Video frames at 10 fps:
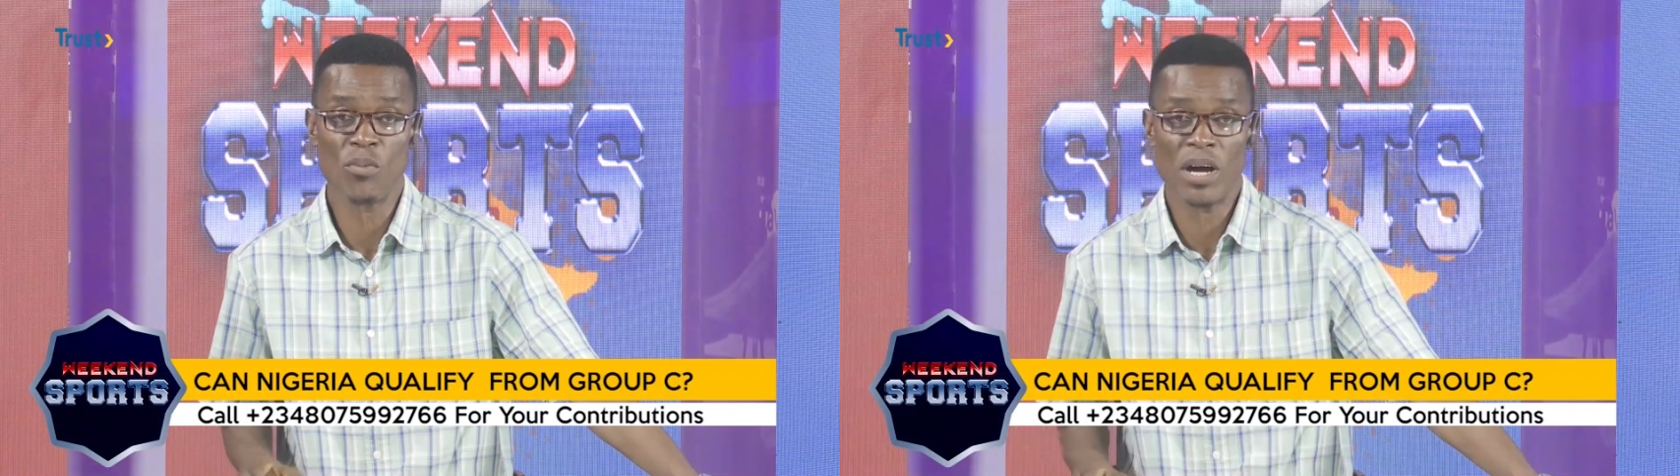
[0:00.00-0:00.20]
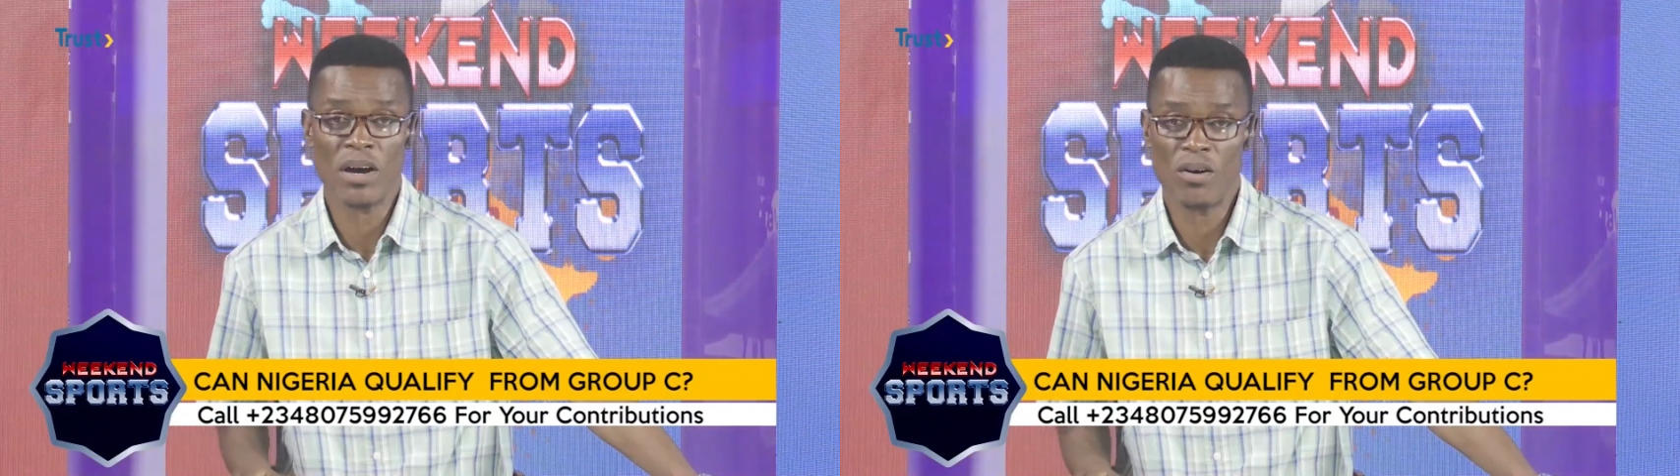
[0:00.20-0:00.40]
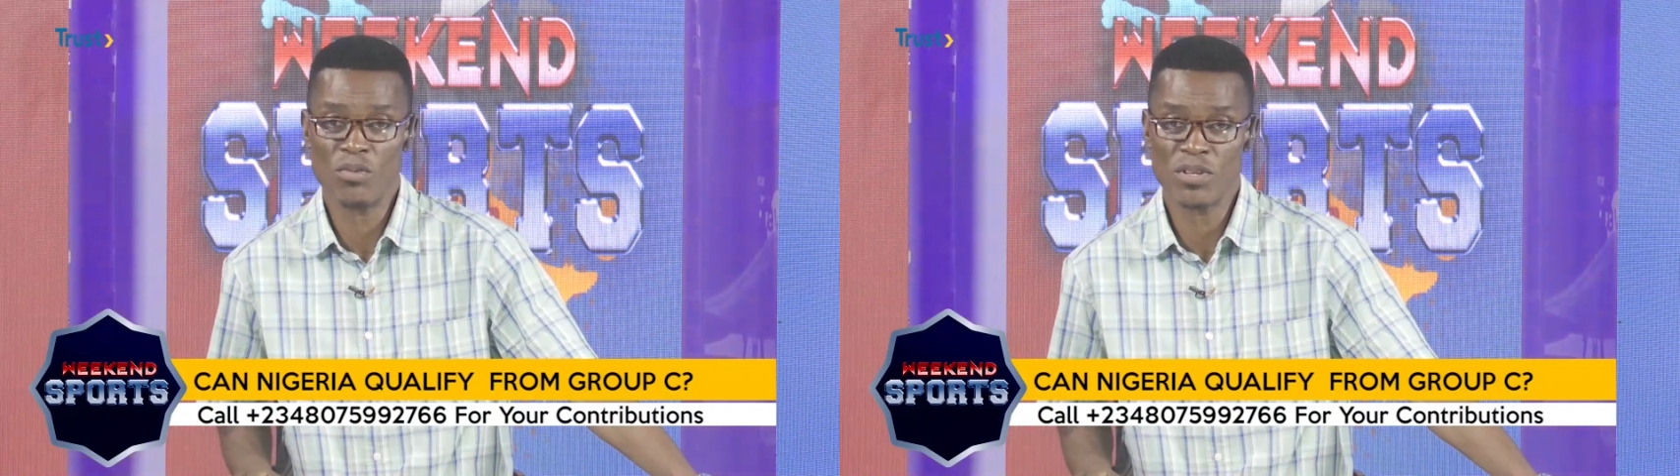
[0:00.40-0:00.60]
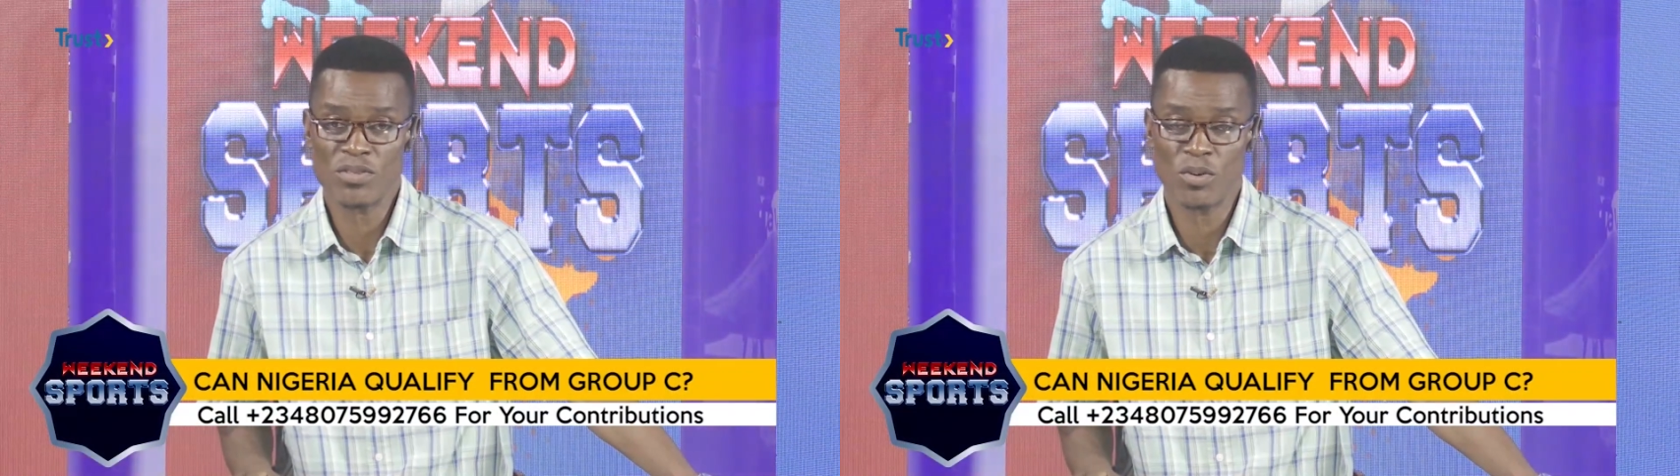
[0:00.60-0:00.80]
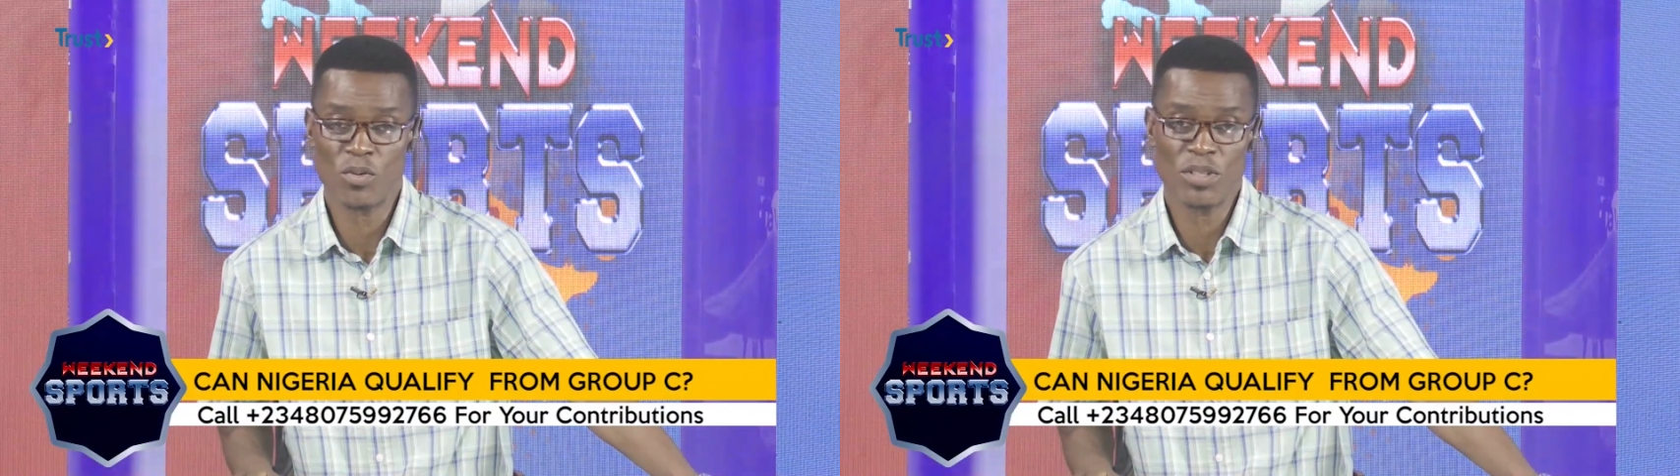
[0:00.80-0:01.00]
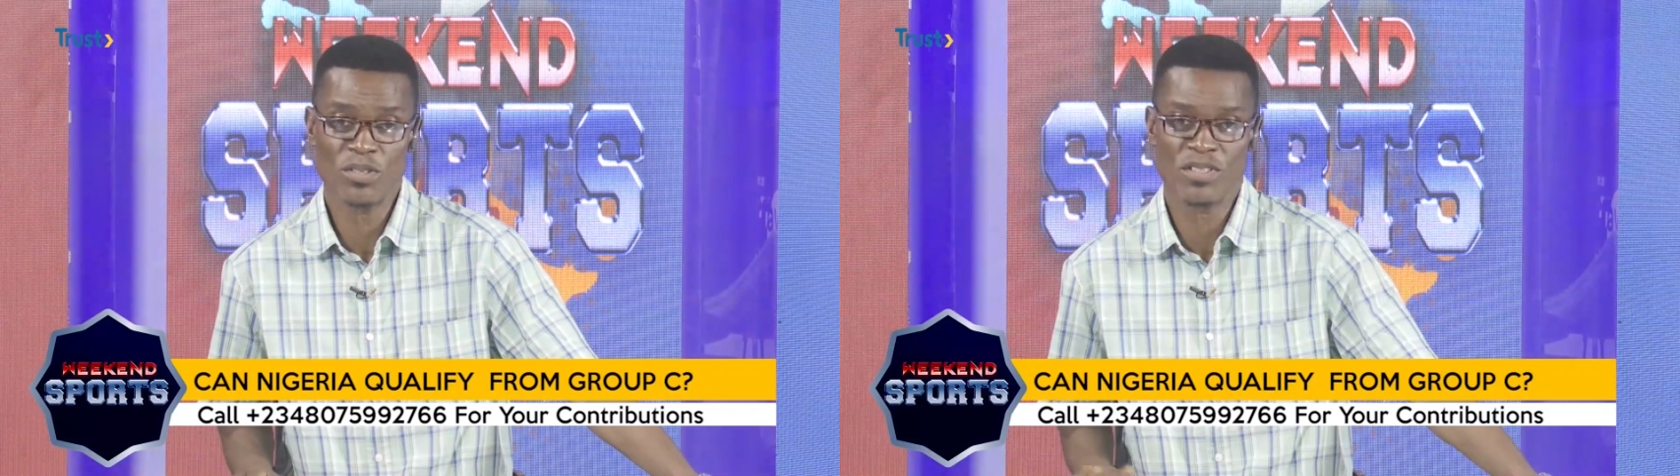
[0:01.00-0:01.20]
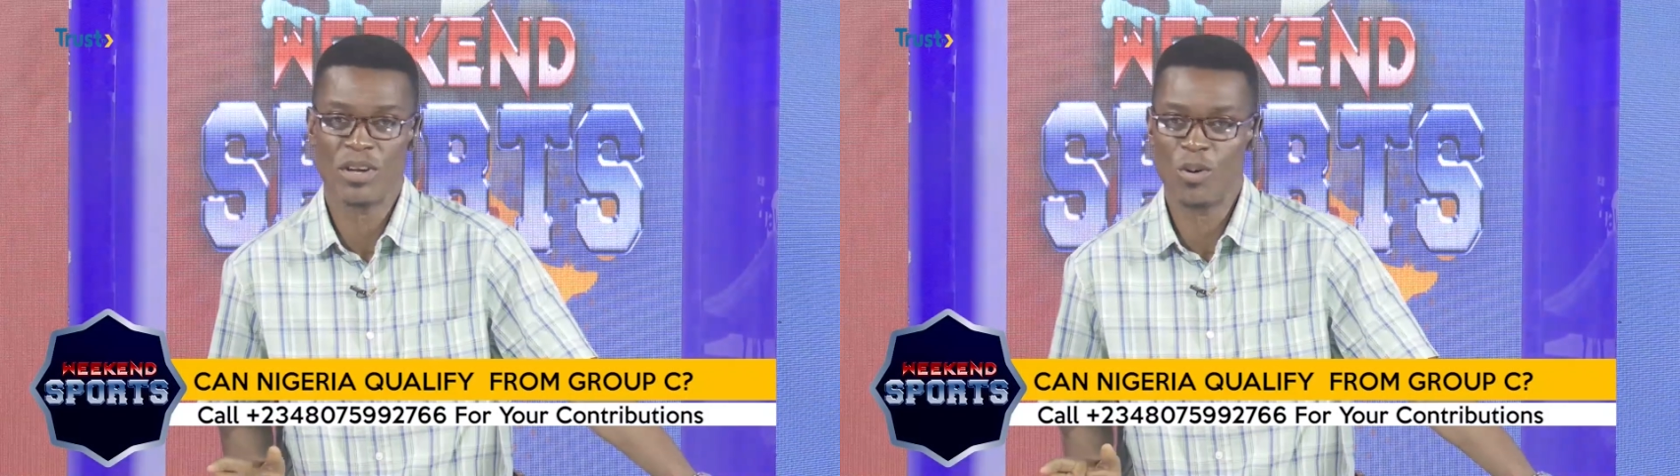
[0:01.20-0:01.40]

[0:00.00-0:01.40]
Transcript: we are always so quick to say,